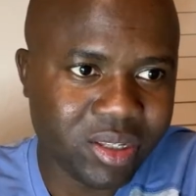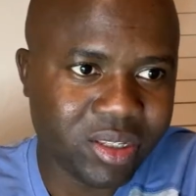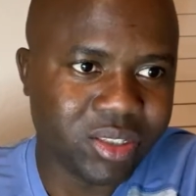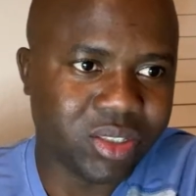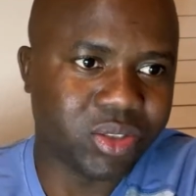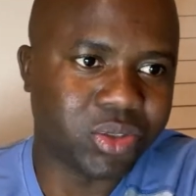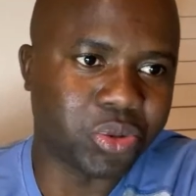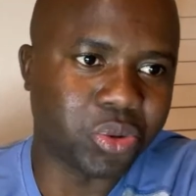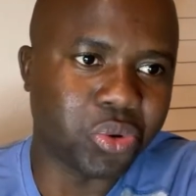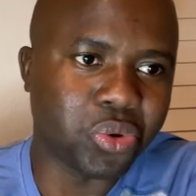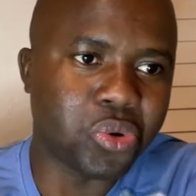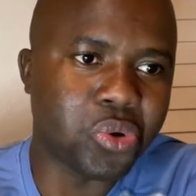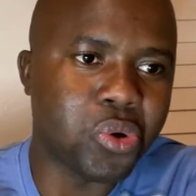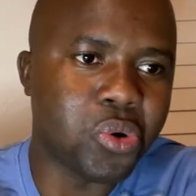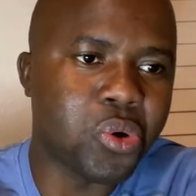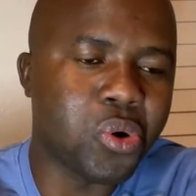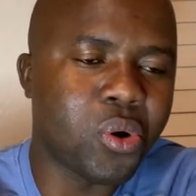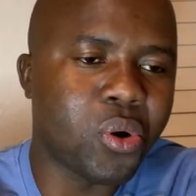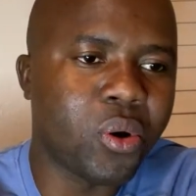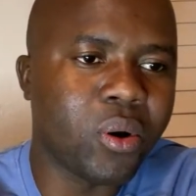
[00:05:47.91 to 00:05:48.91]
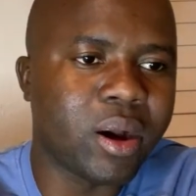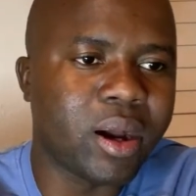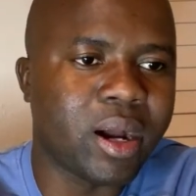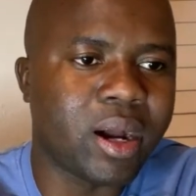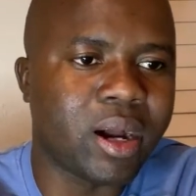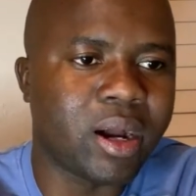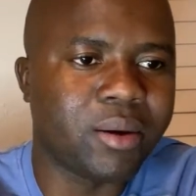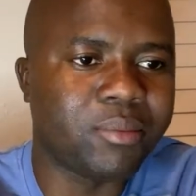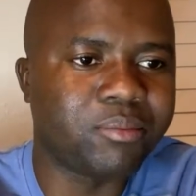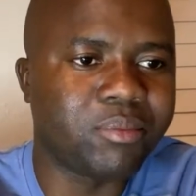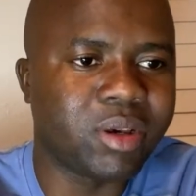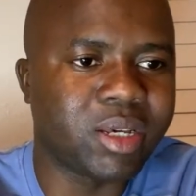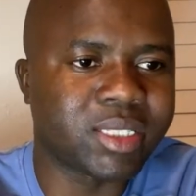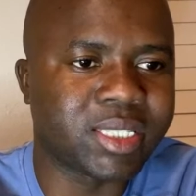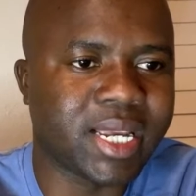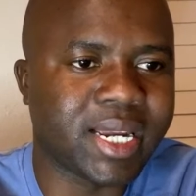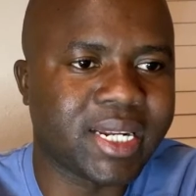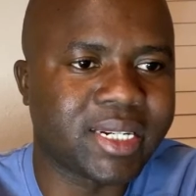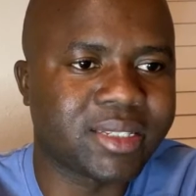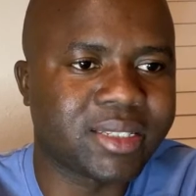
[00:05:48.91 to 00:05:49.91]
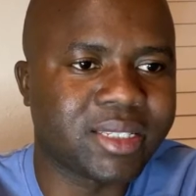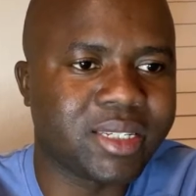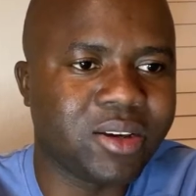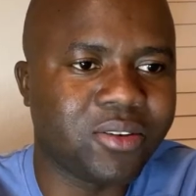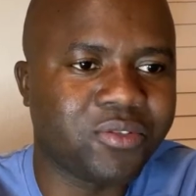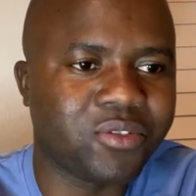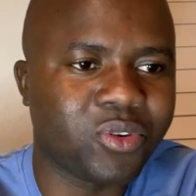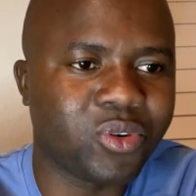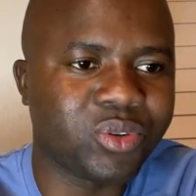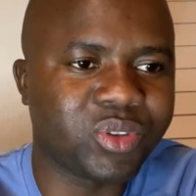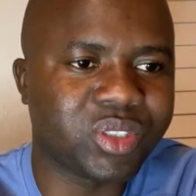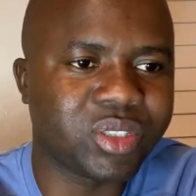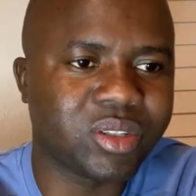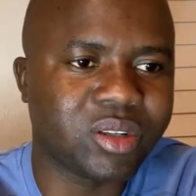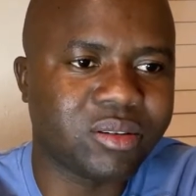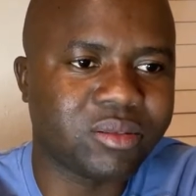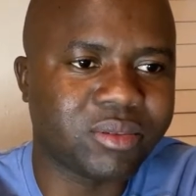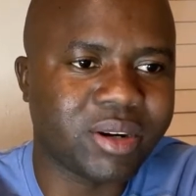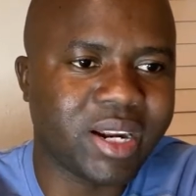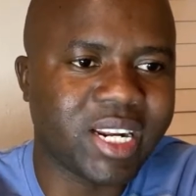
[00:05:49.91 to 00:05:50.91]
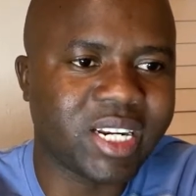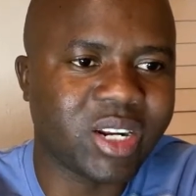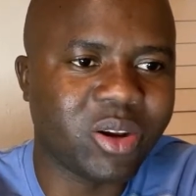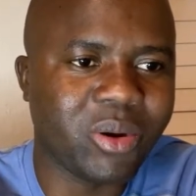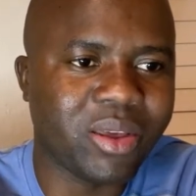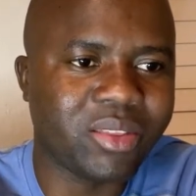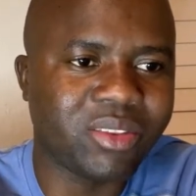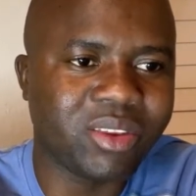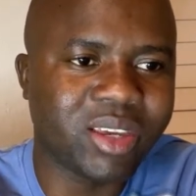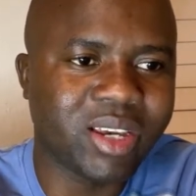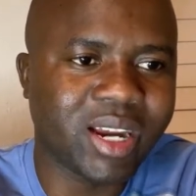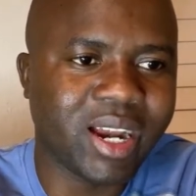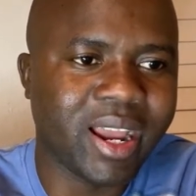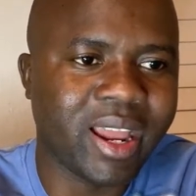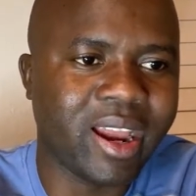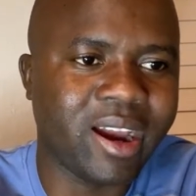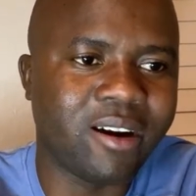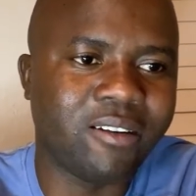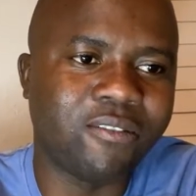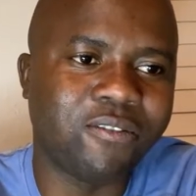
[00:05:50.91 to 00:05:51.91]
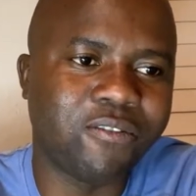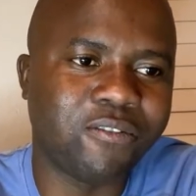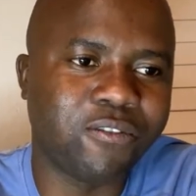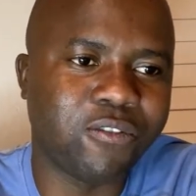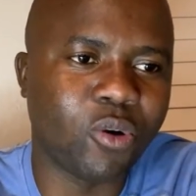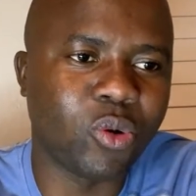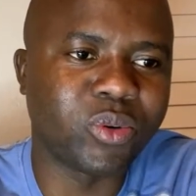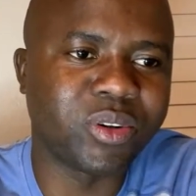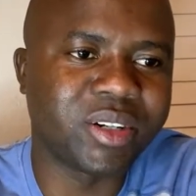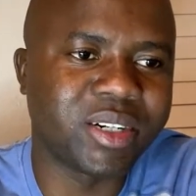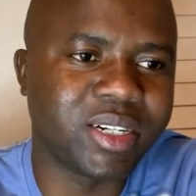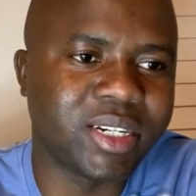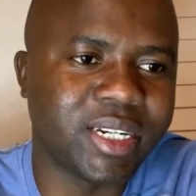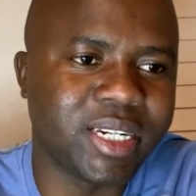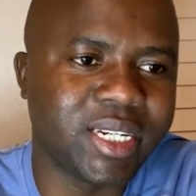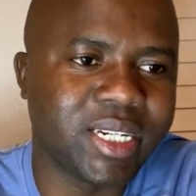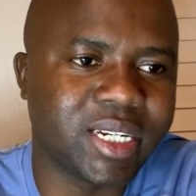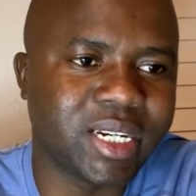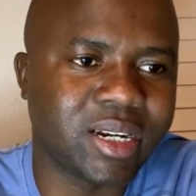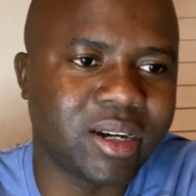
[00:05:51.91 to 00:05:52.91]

So as I can see, of course, right now I think I have Fonde